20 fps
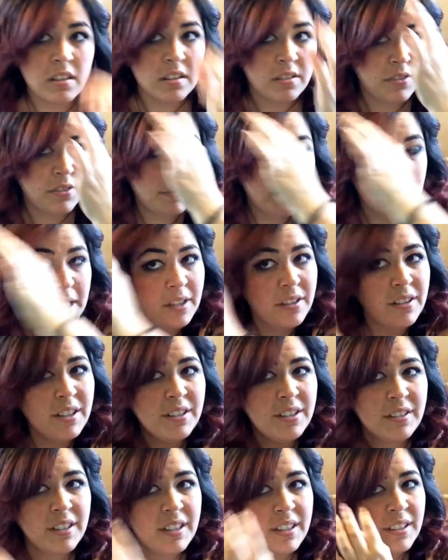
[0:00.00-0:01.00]
From here,
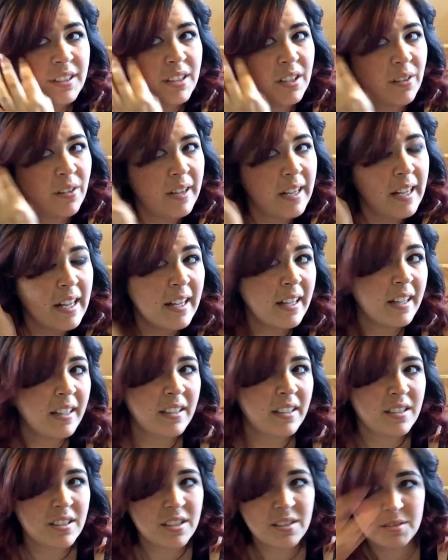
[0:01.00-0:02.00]
you can go ahead
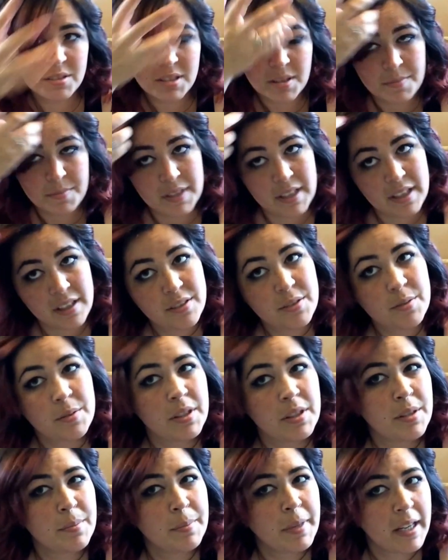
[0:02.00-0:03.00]
and do something else with
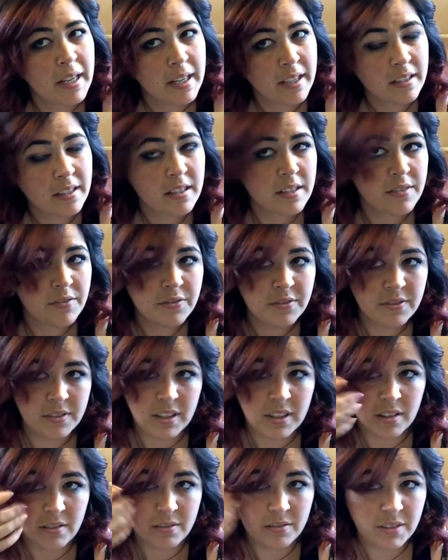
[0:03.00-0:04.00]
your bangs if
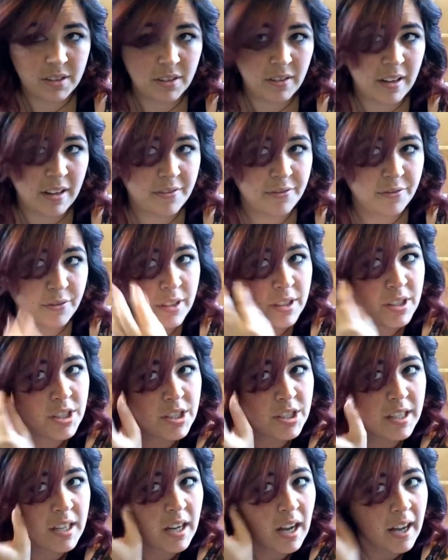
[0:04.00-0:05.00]
you have fringe
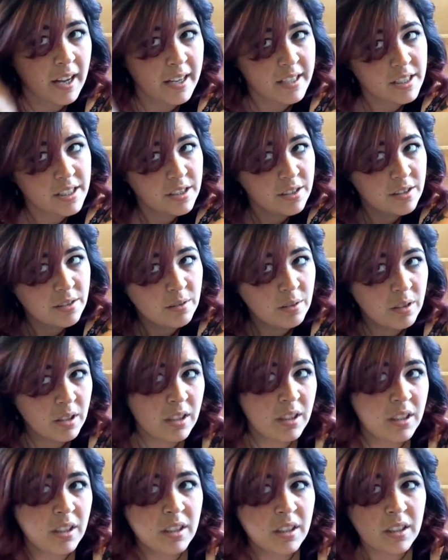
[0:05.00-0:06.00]
like I do.
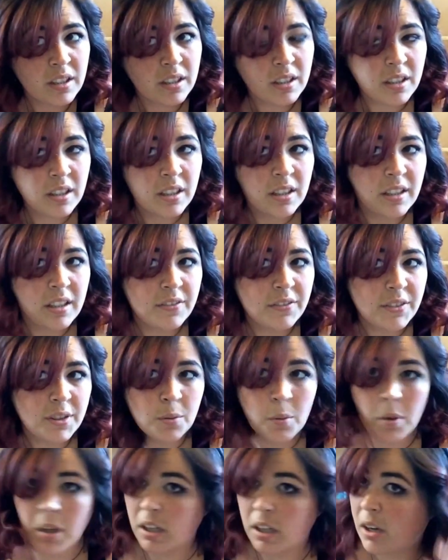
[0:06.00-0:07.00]
If you
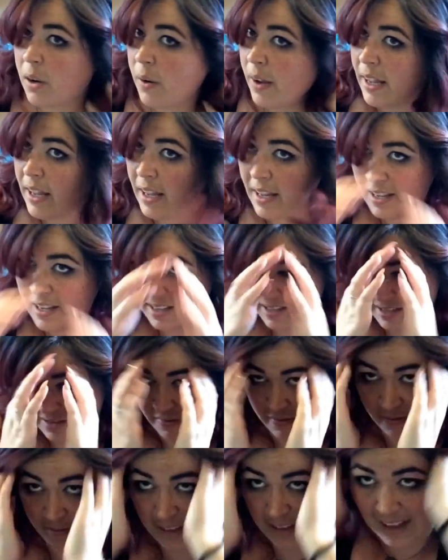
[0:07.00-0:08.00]
want to go ahead and
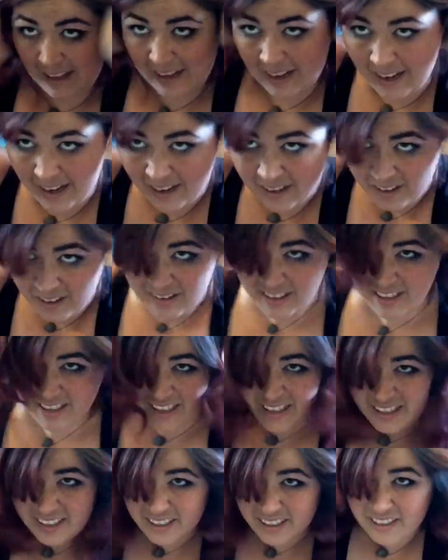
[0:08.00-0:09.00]
flat iron
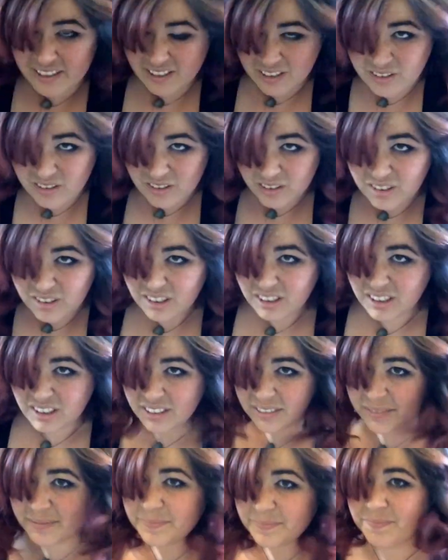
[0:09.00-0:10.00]
it or
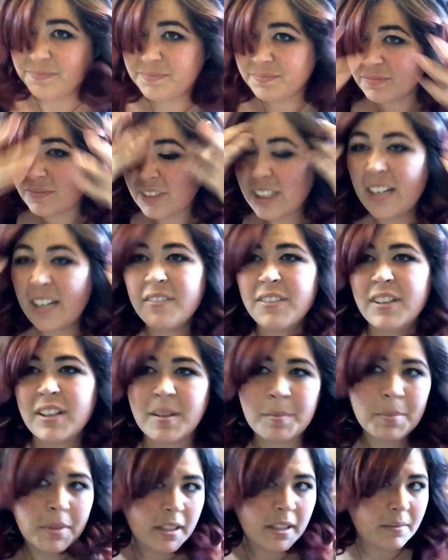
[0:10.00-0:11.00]

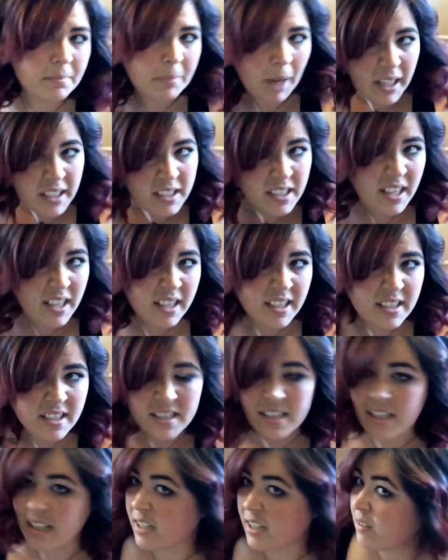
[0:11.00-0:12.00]
whatever, but mine's kind of
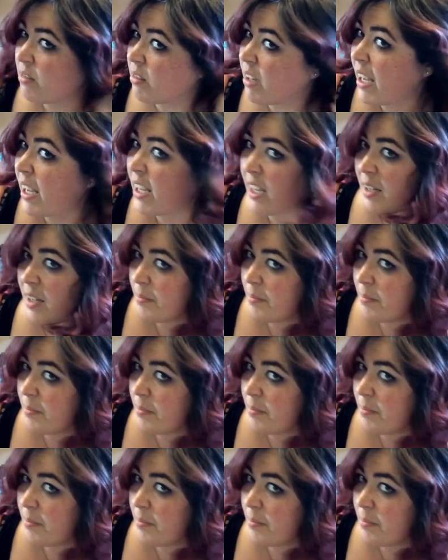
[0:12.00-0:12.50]
sitting okay.